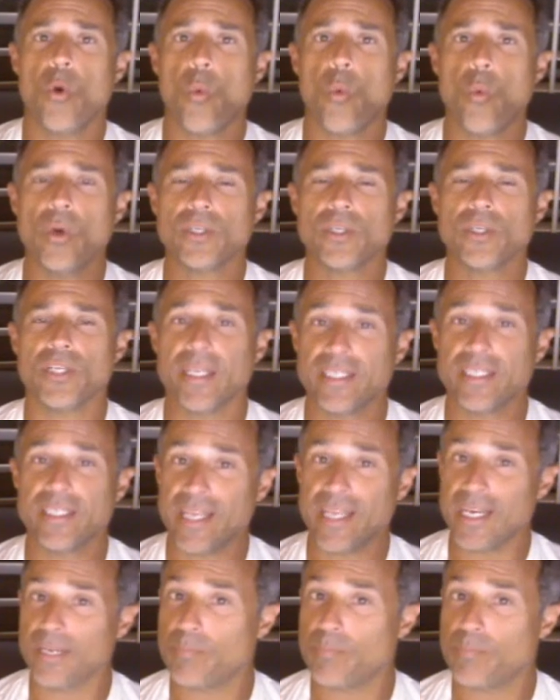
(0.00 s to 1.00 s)

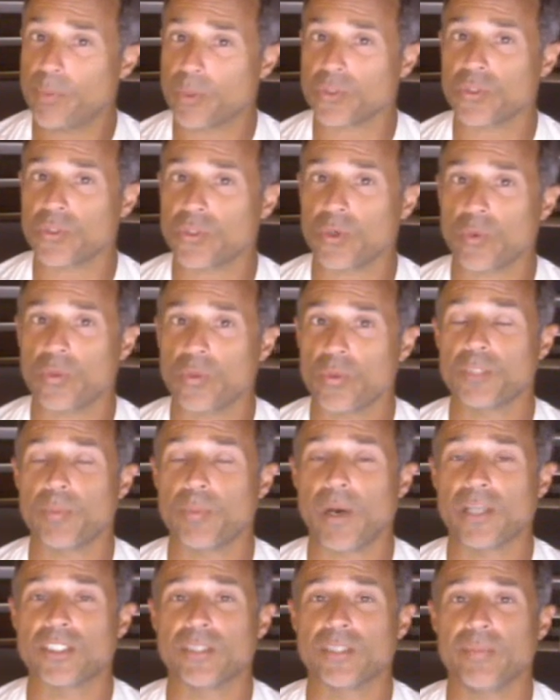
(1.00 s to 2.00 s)
and personal
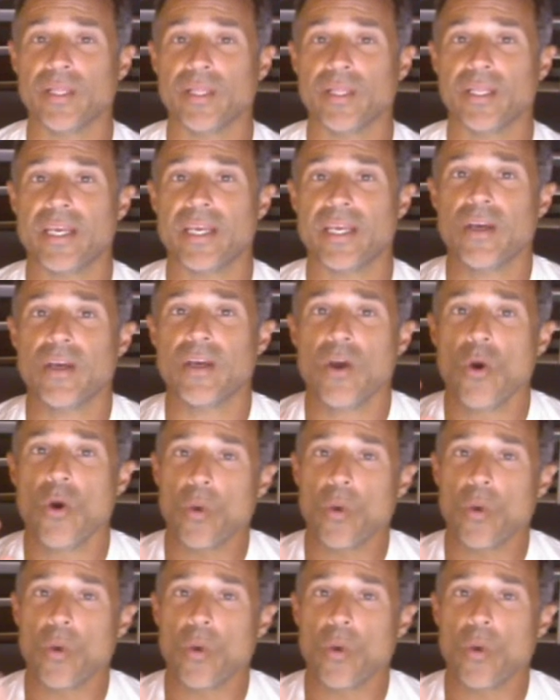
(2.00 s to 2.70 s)
responsibility.